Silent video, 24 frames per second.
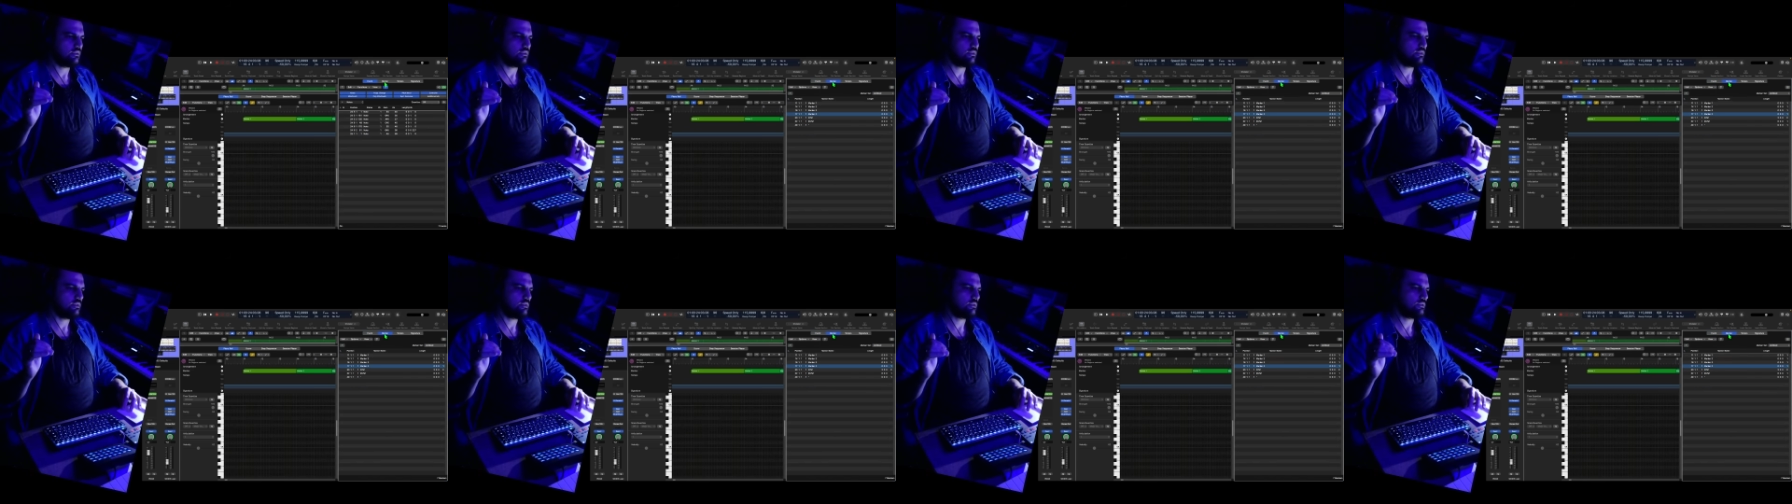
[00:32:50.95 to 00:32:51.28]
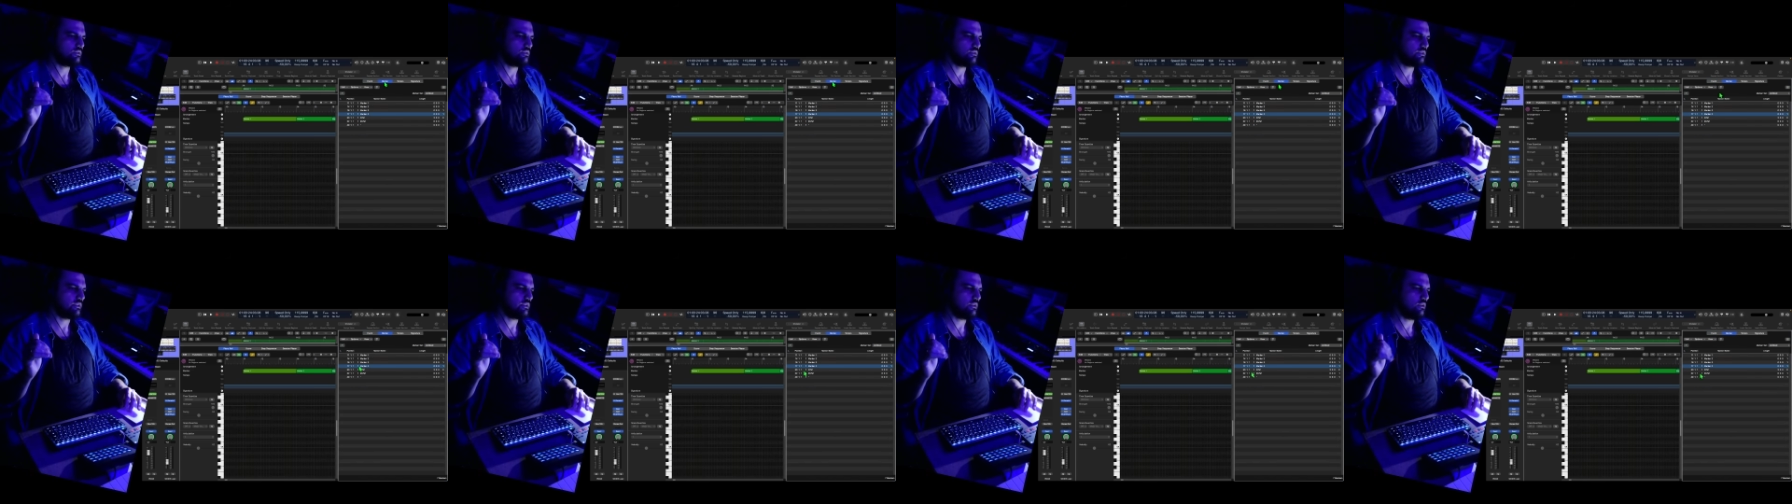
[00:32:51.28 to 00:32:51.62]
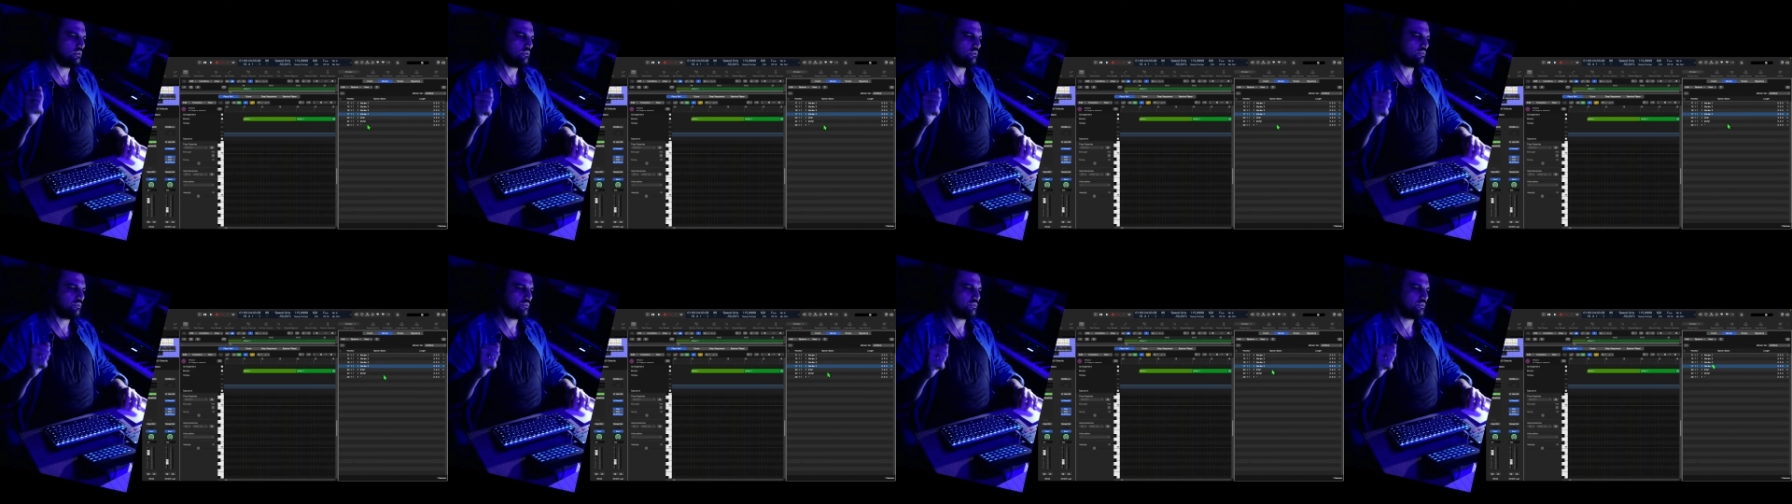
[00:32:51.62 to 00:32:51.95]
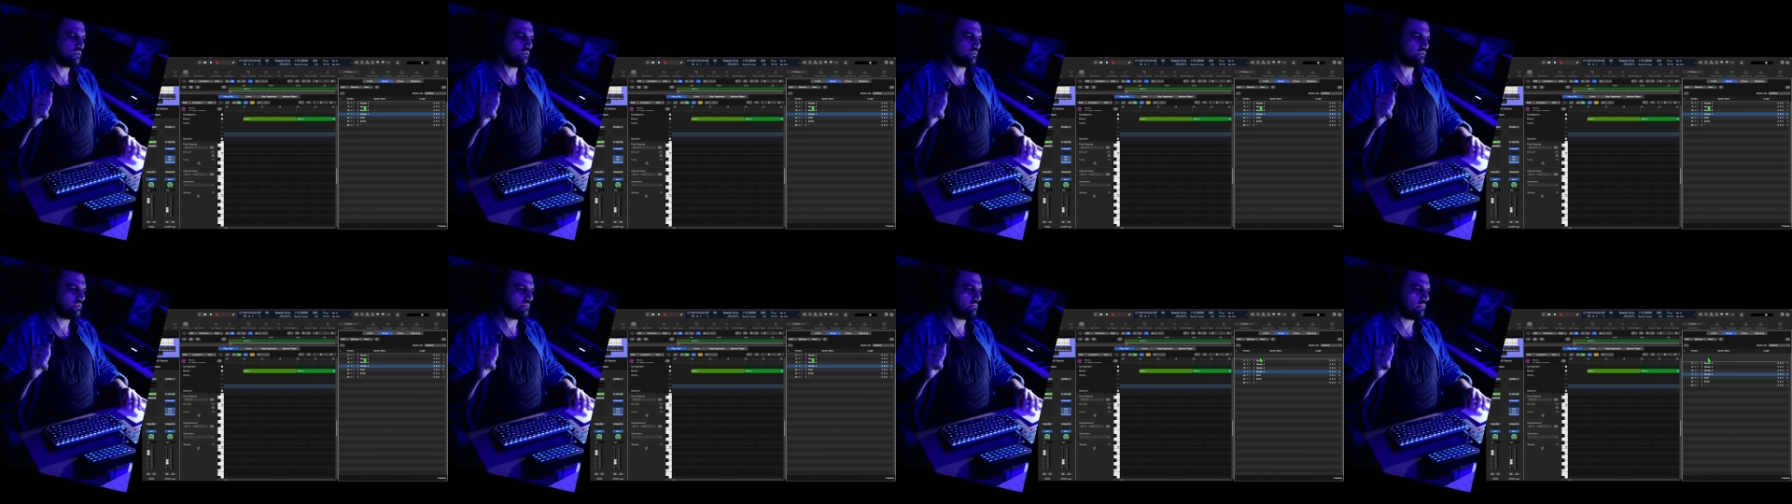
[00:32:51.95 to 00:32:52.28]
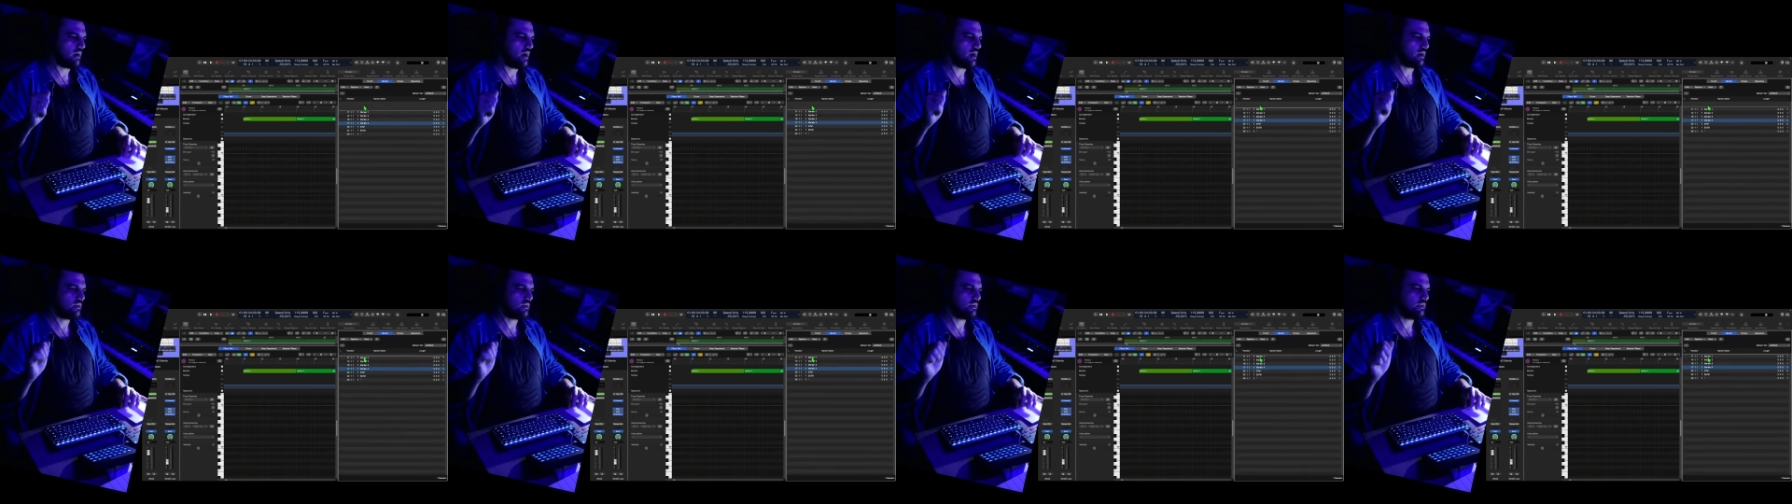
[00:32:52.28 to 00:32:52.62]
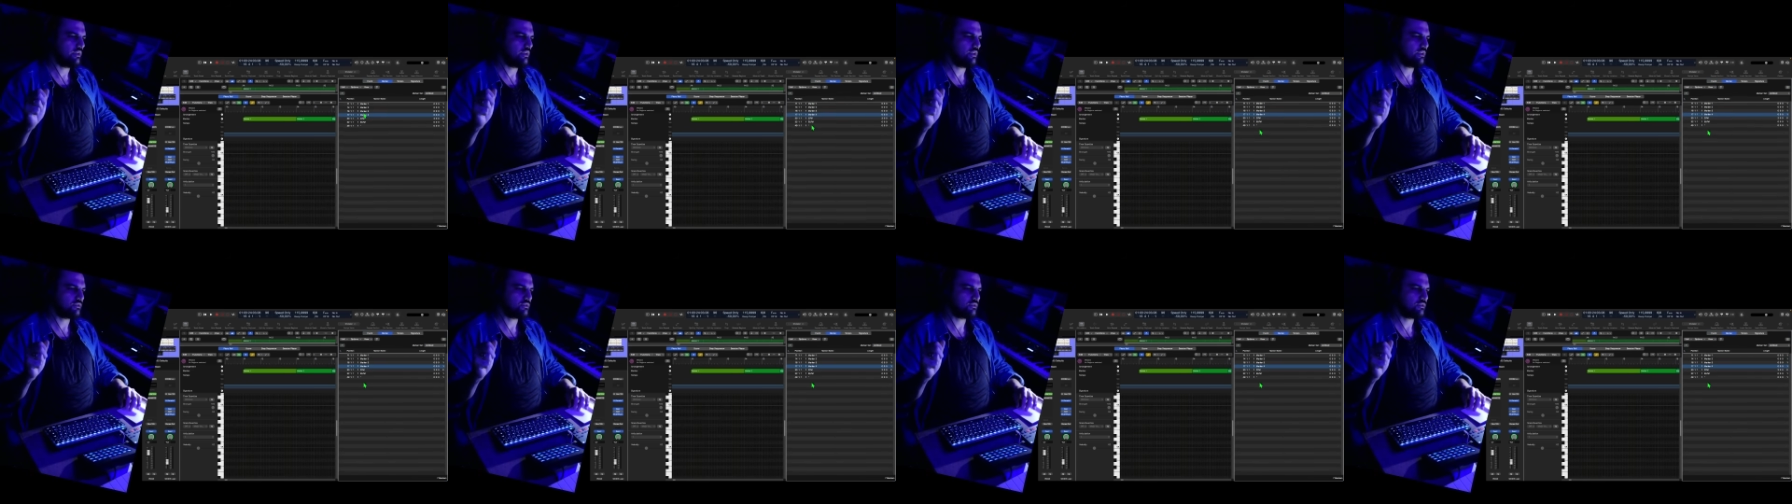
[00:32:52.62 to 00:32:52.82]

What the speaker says: so the overview of the marker here.